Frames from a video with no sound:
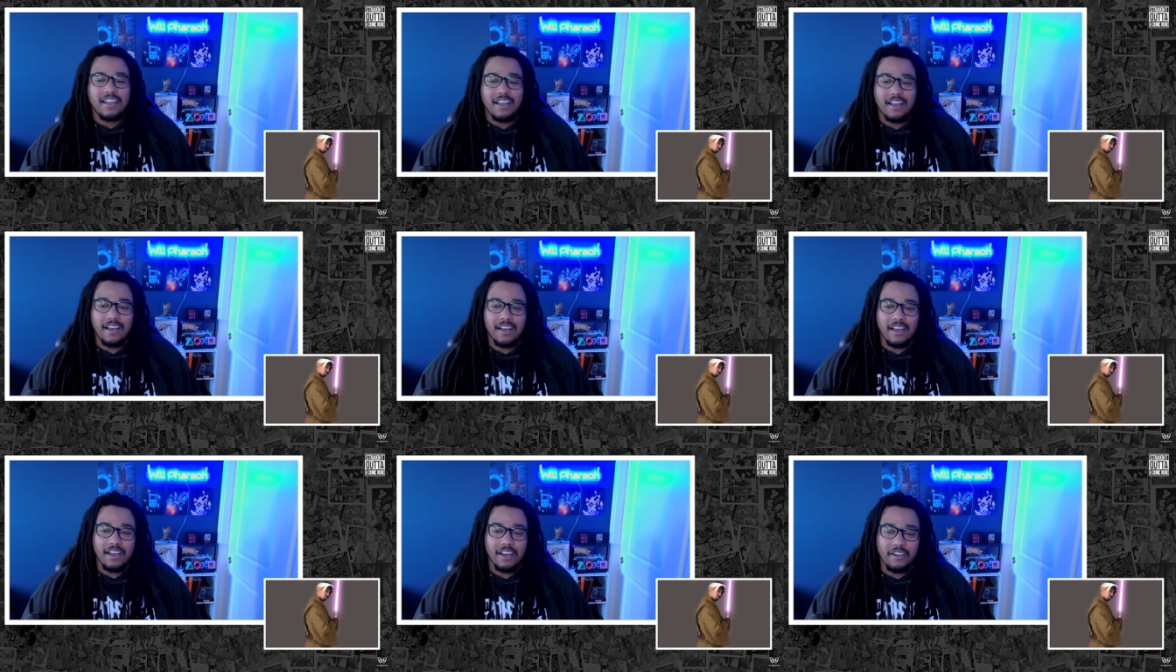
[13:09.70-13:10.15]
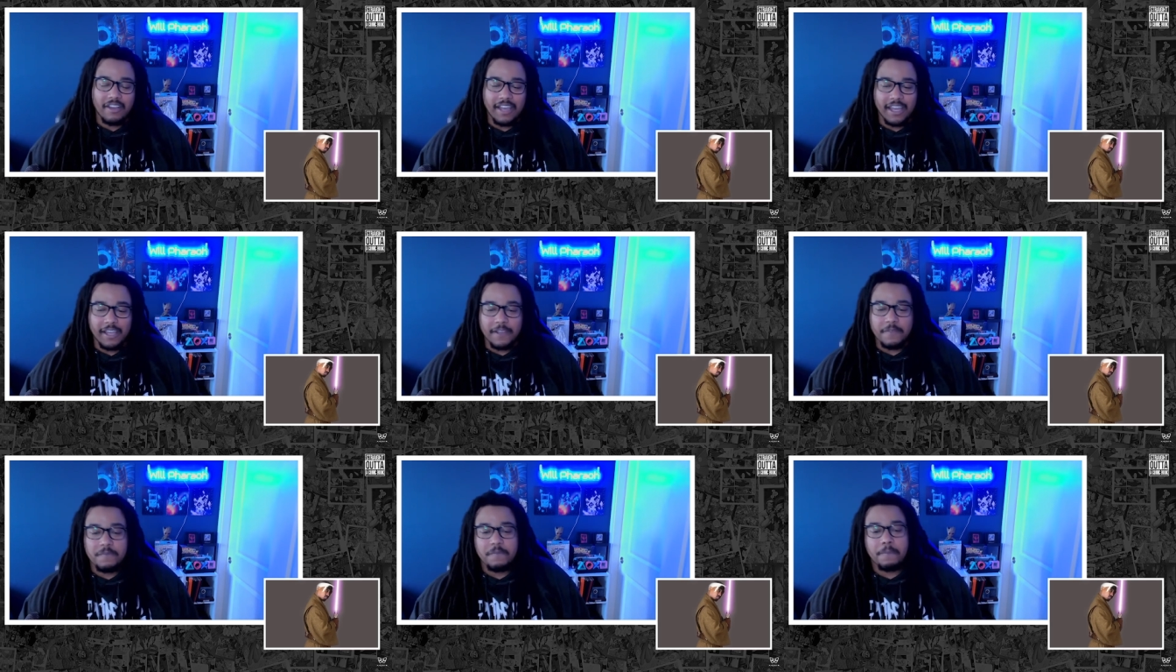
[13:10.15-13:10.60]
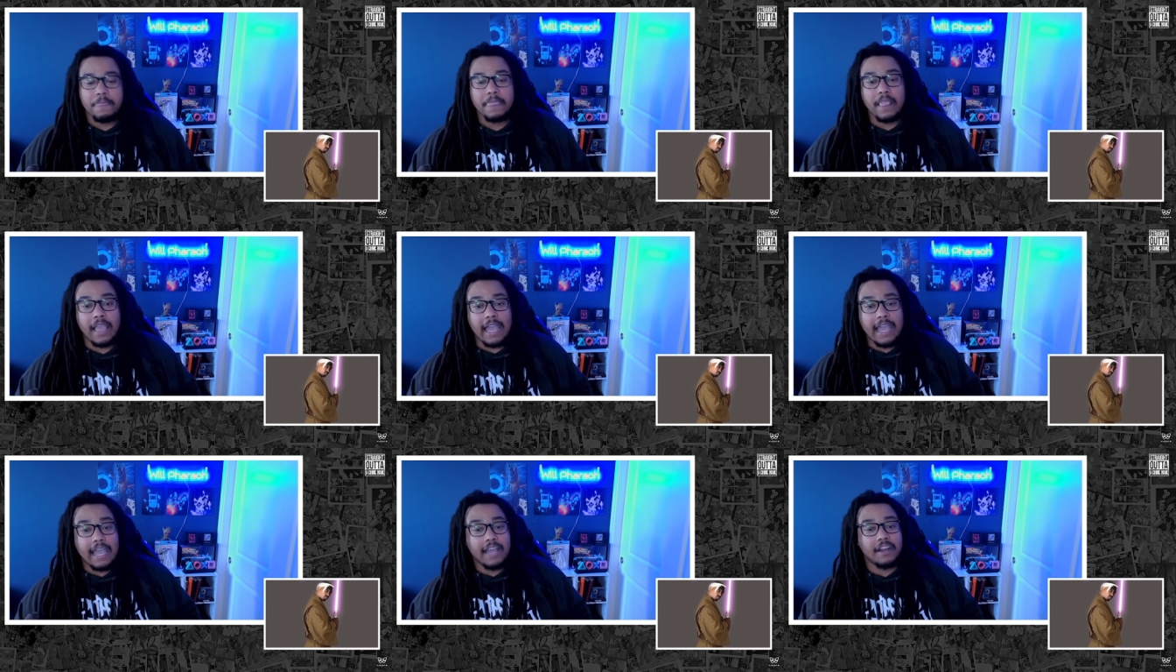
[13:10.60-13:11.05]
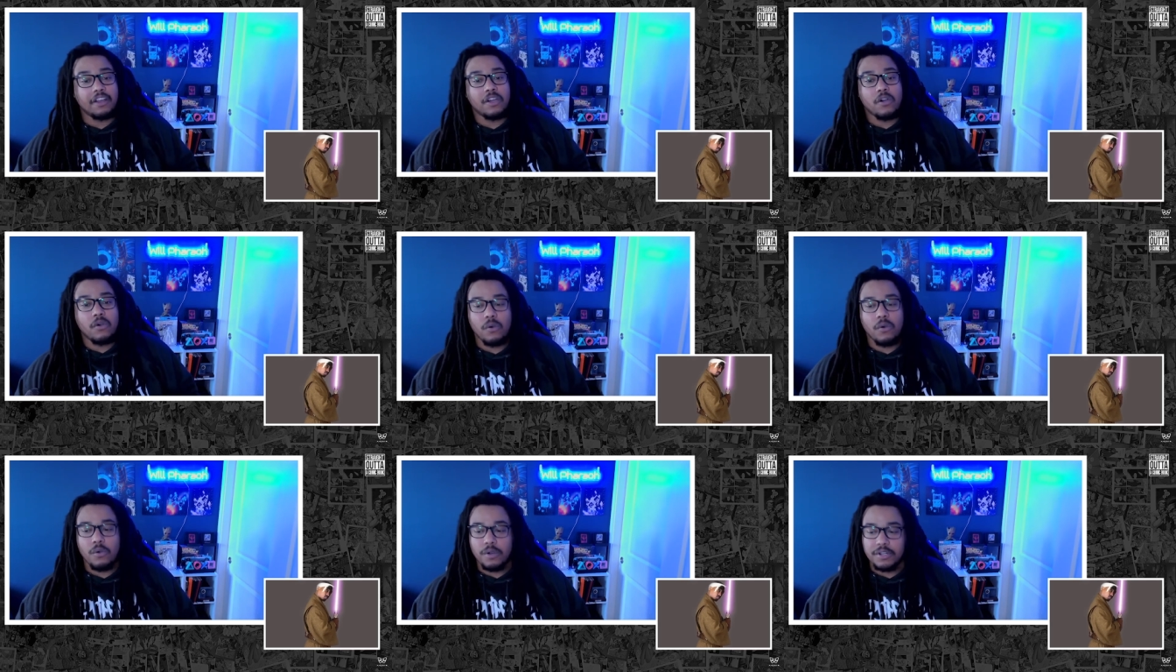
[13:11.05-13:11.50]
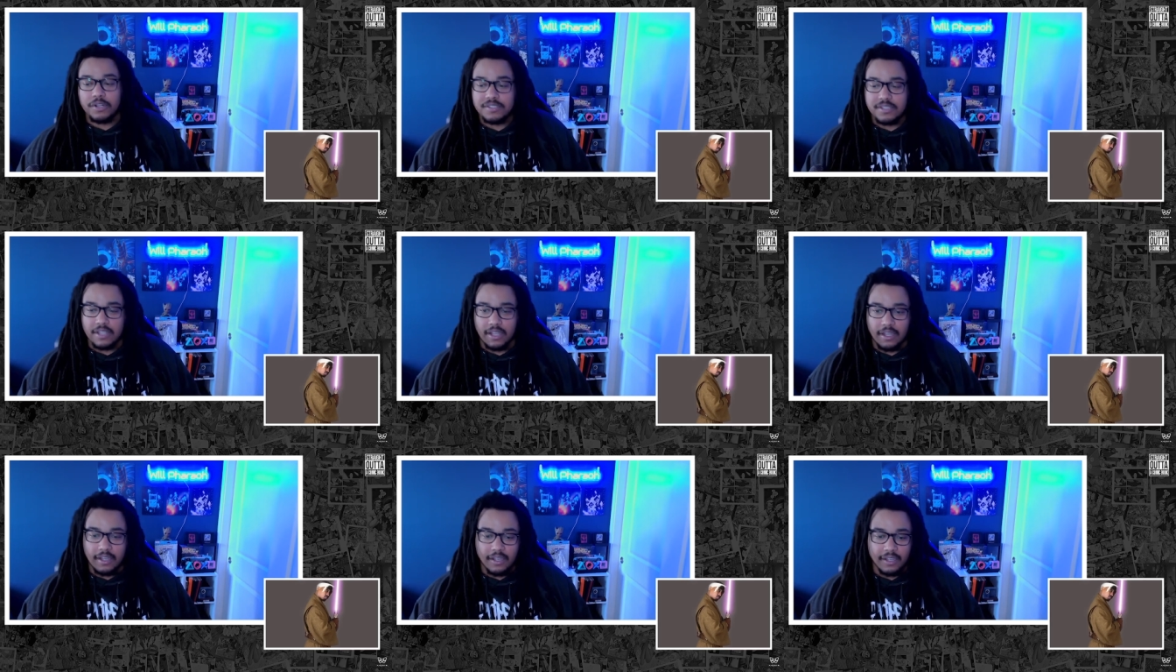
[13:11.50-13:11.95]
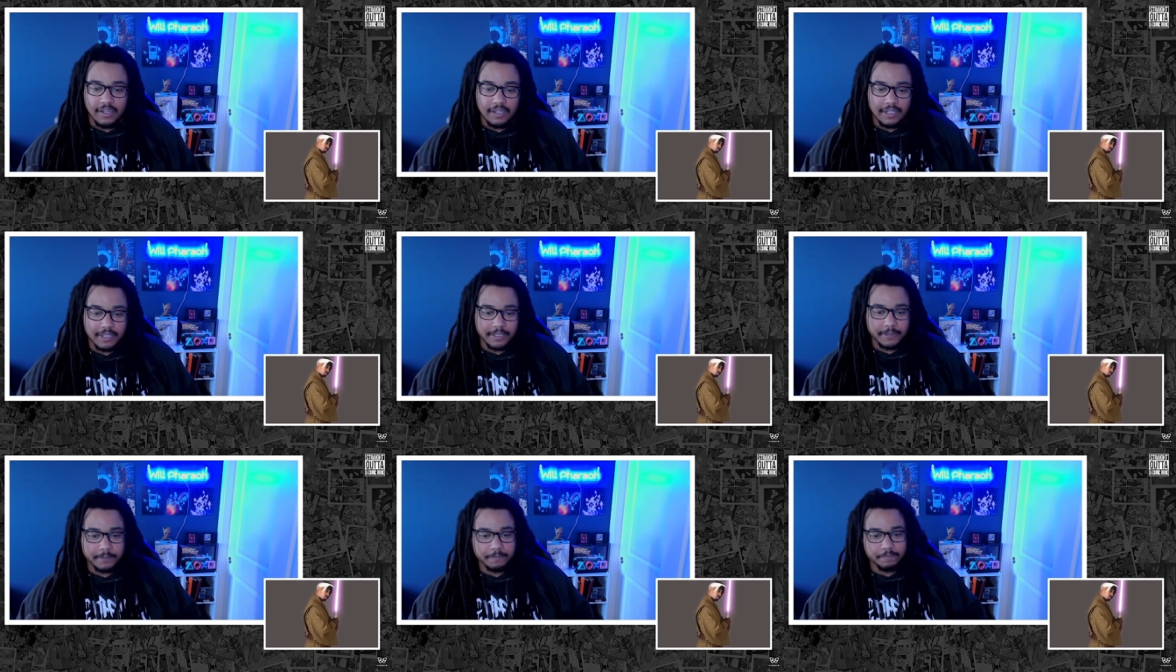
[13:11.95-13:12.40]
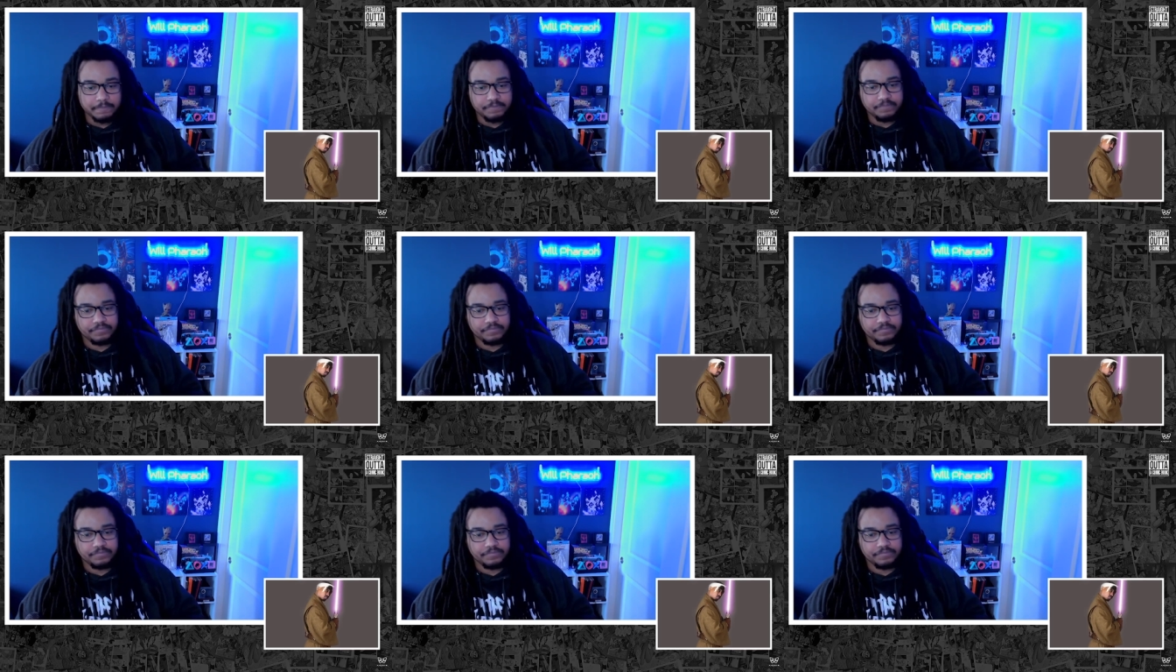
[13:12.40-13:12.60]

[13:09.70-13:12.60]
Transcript: Oh, okay. And, of course, our